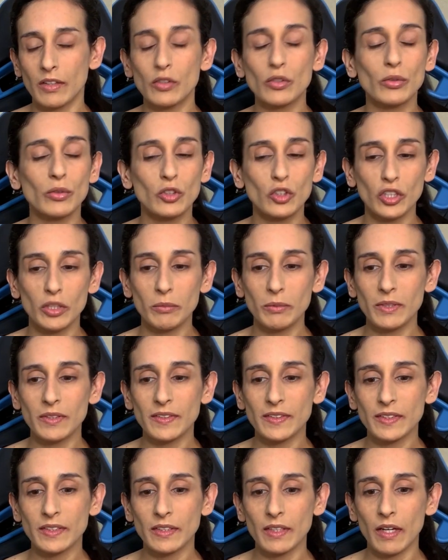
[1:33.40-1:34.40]

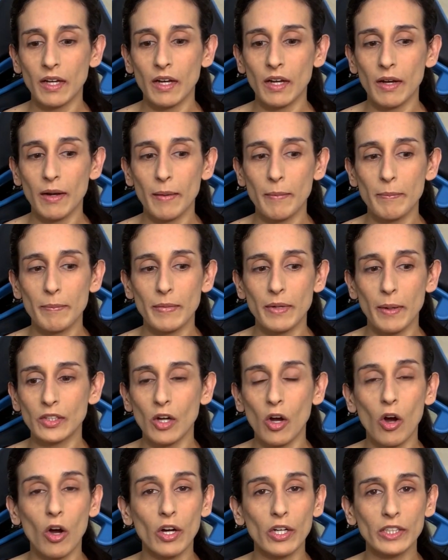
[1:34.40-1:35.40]
Jimmy's
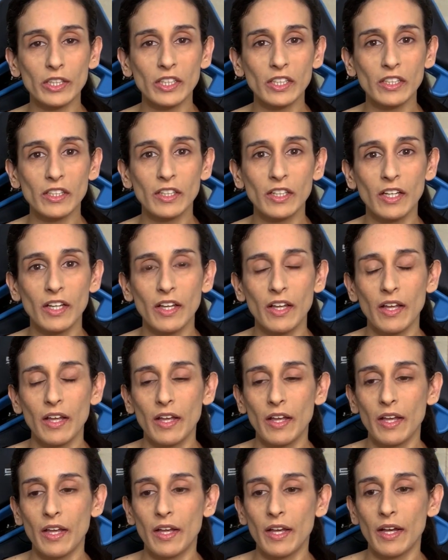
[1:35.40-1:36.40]
con.
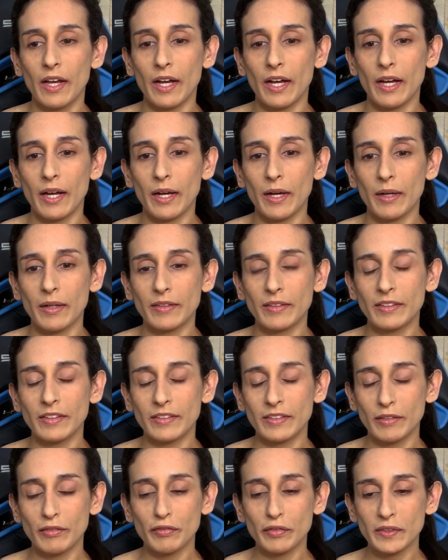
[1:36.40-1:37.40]
The
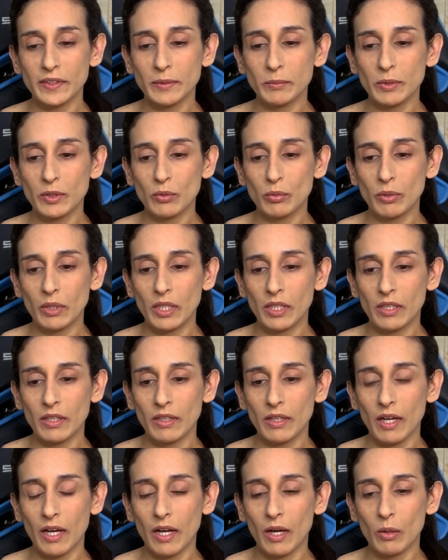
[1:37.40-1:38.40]
difference
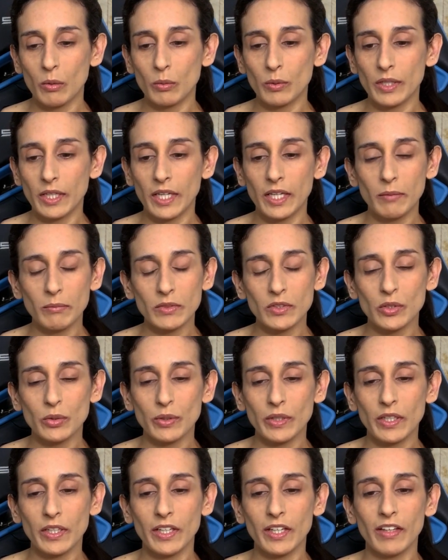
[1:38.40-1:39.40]
between how Kim
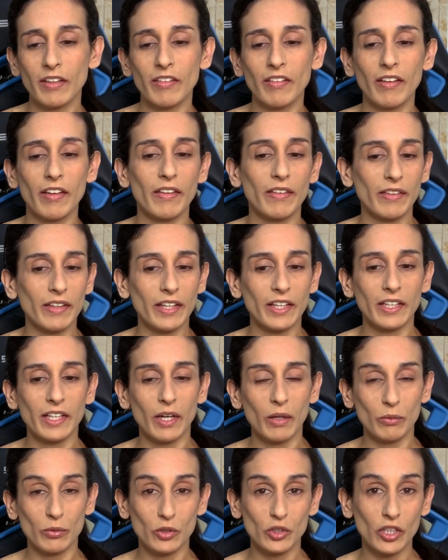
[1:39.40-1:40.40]
took it and then
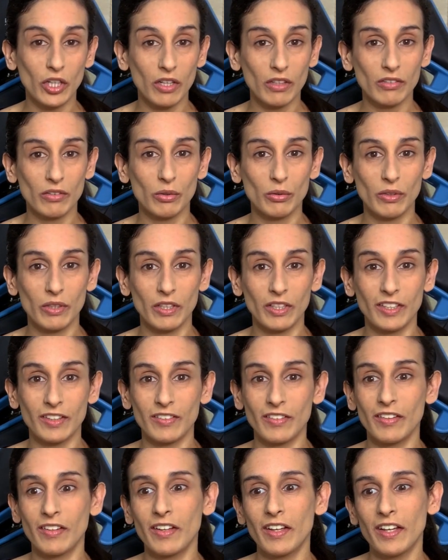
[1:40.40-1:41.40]
how Chuck took it.
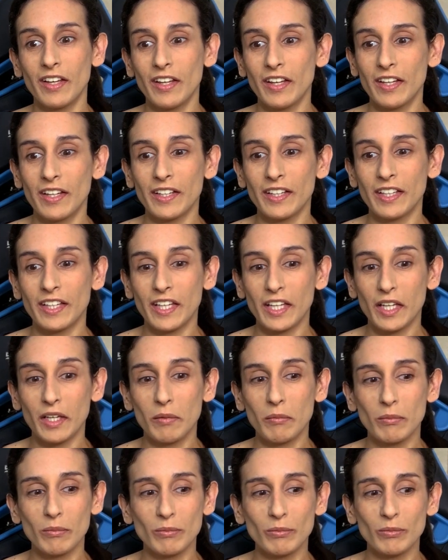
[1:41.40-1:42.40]

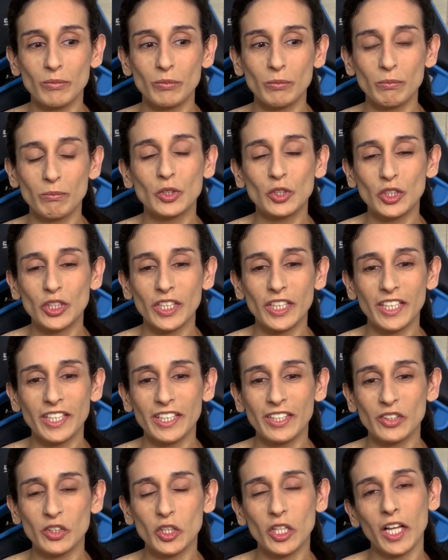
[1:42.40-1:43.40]
Kim,
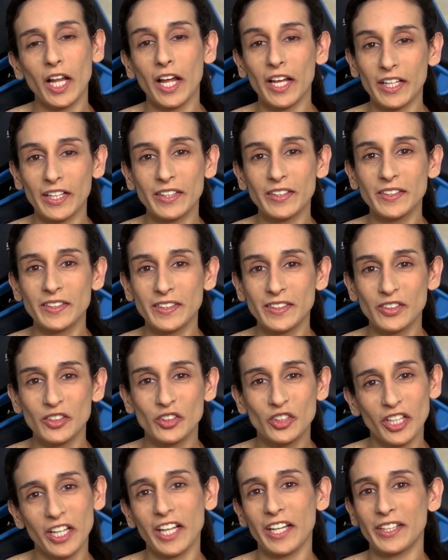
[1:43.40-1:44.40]
she likes
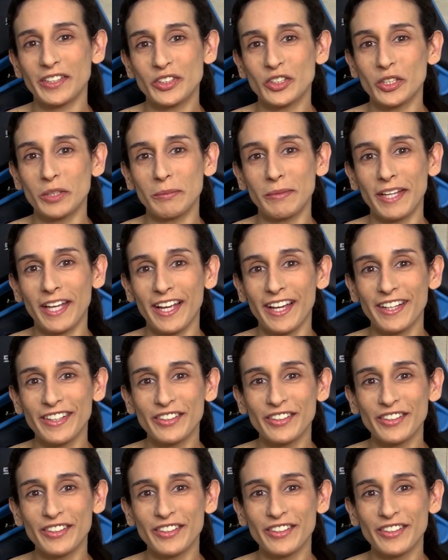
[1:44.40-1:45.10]
Jimmy.